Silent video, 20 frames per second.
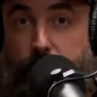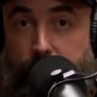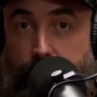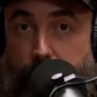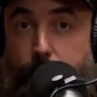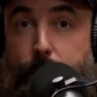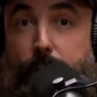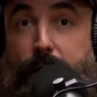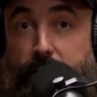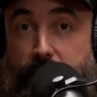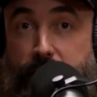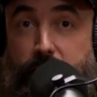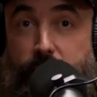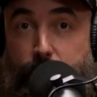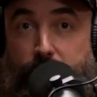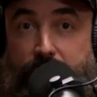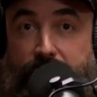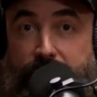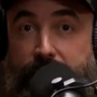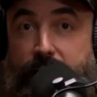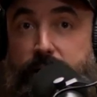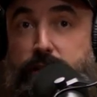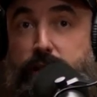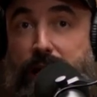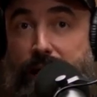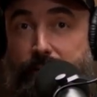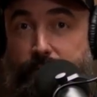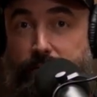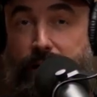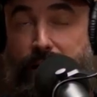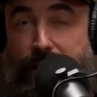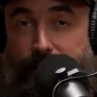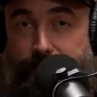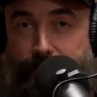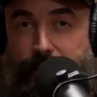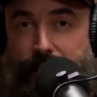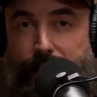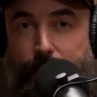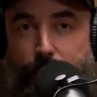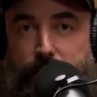a better human connection after
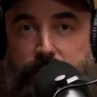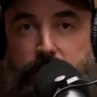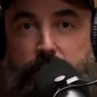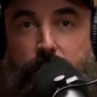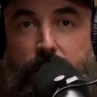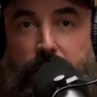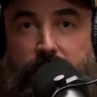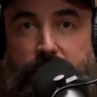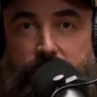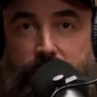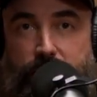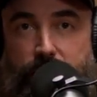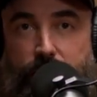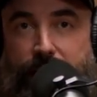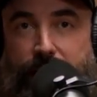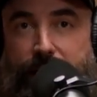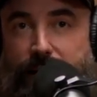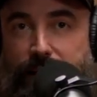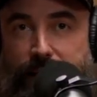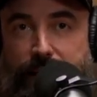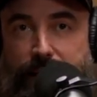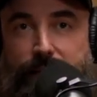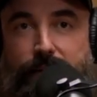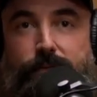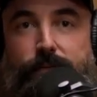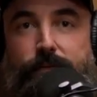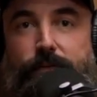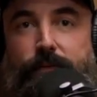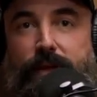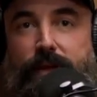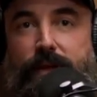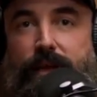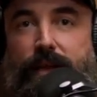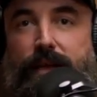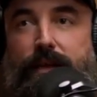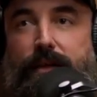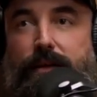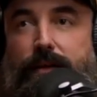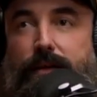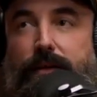every episode I do. And I leave
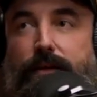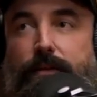feeling